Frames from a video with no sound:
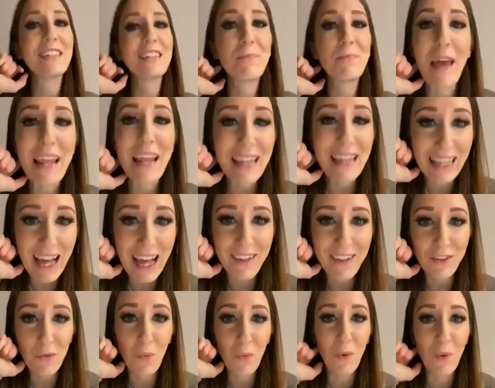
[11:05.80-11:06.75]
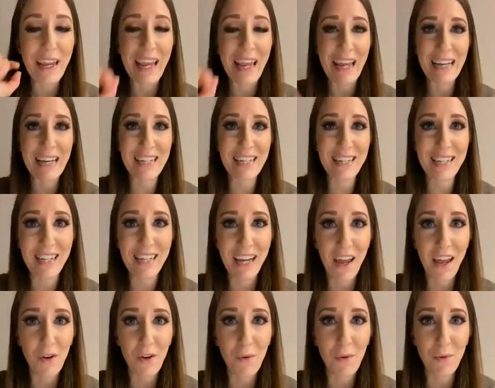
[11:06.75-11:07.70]
spent last weekend
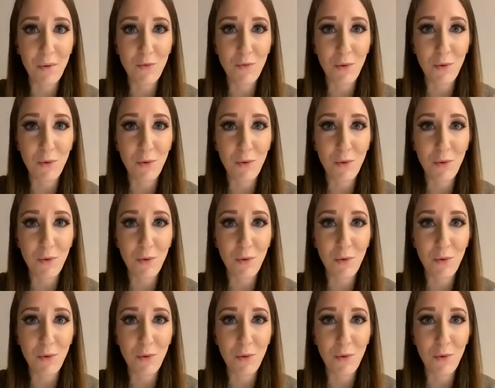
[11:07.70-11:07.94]
together, which